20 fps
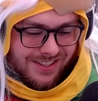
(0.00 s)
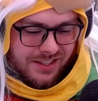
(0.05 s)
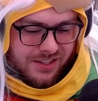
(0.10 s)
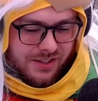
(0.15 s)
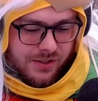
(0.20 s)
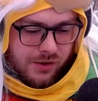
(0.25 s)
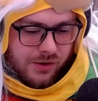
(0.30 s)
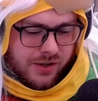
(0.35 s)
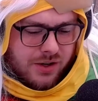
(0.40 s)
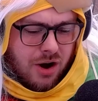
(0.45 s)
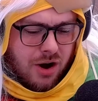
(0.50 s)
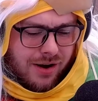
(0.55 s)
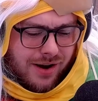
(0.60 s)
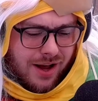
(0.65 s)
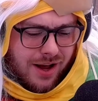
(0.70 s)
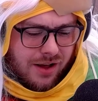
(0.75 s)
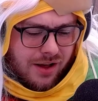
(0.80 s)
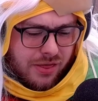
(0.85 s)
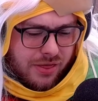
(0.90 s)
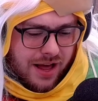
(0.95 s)
You're like, oh yeah,
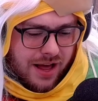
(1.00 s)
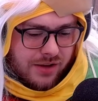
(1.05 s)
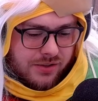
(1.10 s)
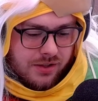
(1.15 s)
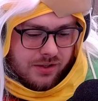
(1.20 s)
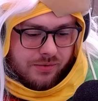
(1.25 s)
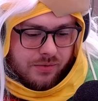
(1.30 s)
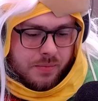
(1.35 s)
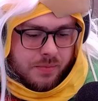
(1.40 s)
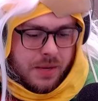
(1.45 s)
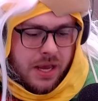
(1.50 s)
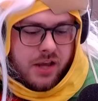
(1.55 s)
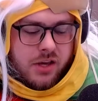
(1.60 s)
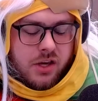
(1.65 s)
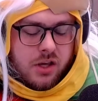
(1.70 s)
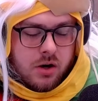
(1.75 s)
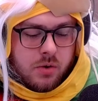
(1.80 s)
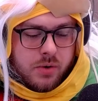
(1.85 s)
1,000 of them. You know